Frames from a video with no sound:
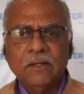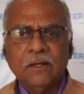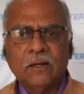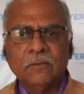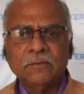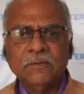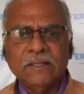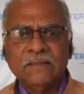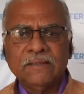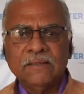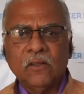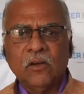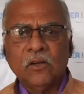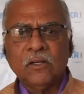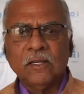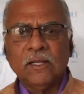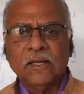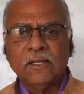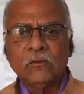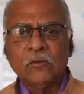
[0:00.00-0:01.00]
of this
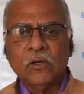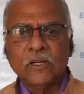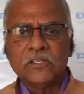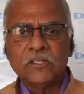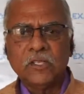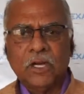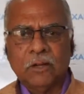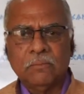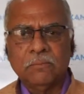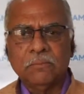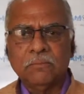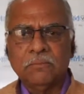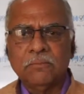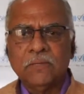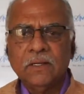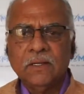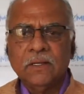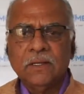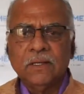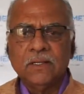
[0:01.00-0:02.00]
online workshop
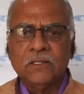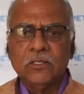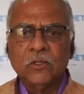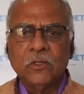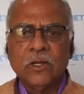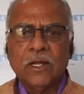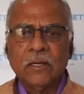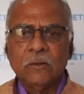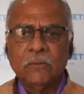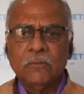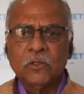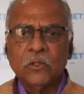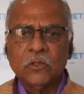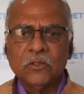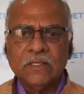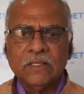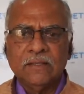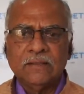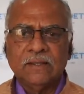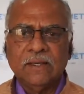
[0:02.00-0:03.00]
is to help
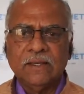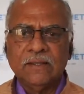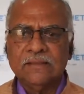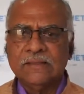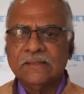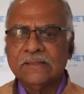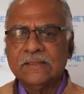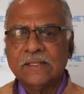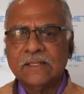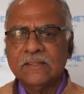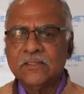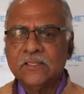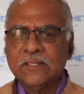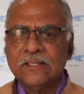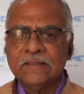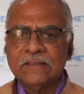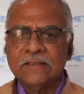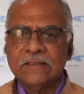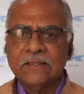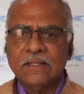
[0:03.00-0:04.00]
social science
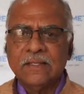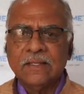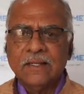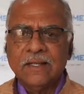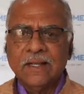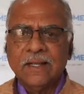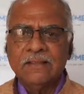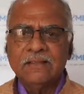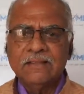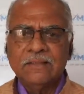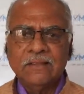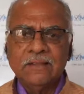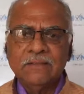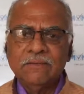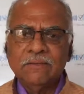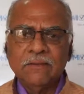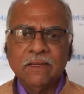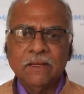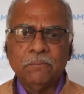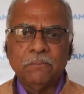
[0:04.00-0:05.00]
researchers
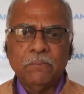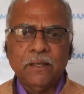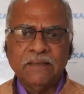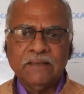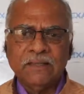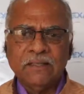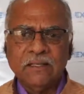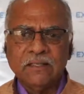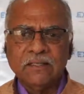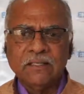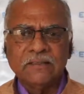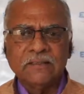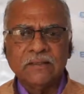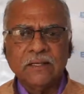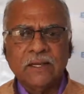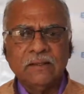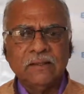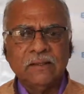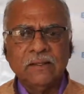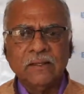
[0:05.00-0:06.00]
achieve a basic
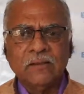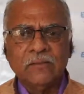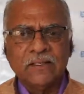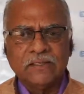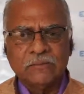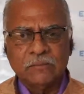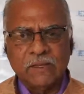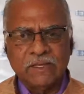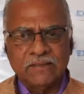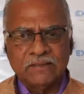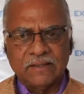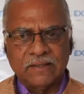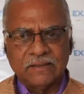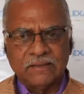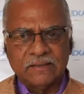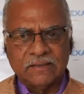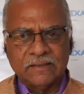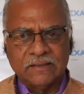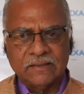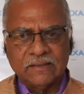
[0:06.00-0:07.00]
understanding of
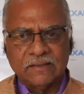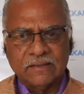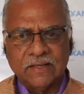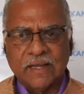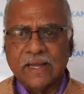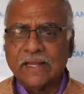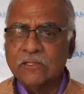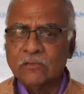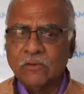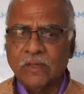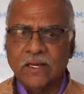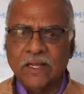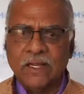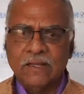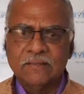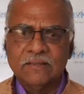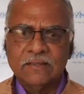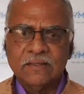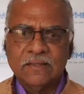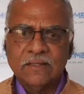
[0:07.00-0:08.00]
SPSS as well
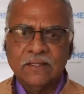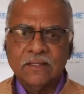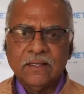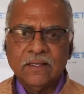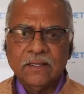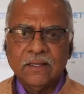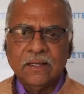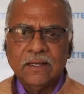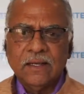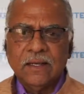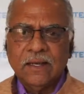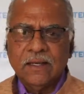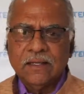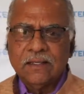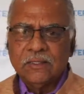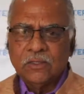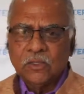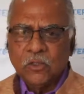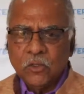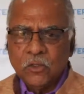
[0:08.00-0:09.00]
as
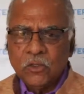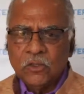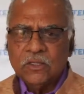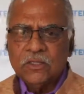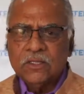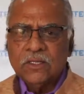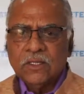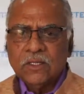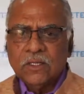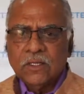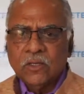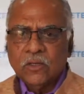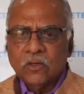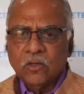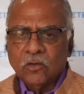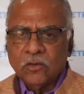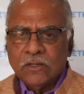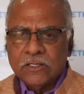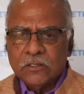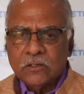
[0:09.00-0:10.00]
aid those
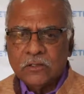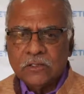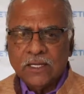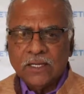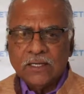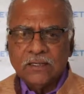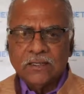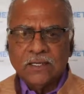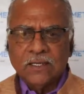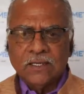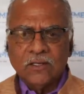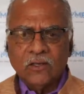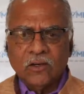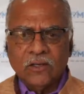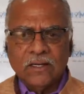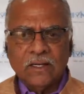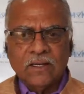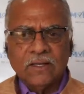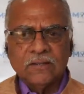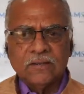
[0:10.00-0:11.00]
who wish to take their
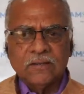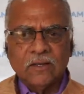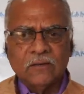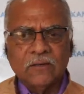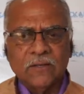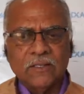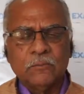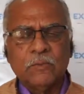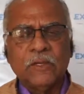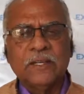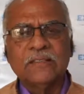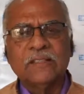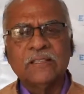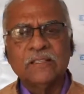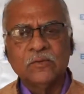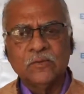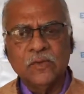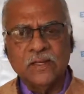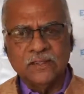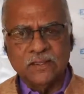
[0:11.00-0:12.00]
knowledge of
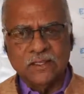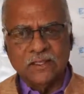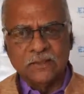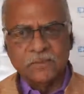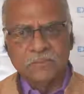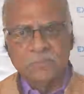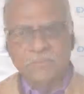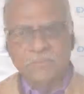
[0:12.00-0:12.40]
SPSS further.